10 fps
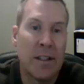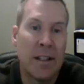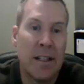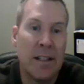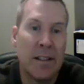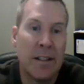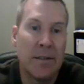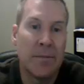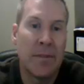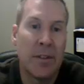in La
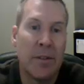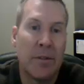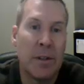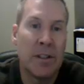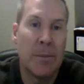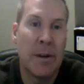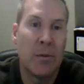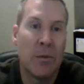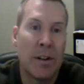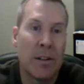Quinta, so information
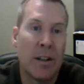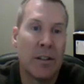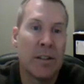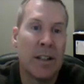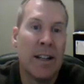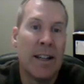about watercolors.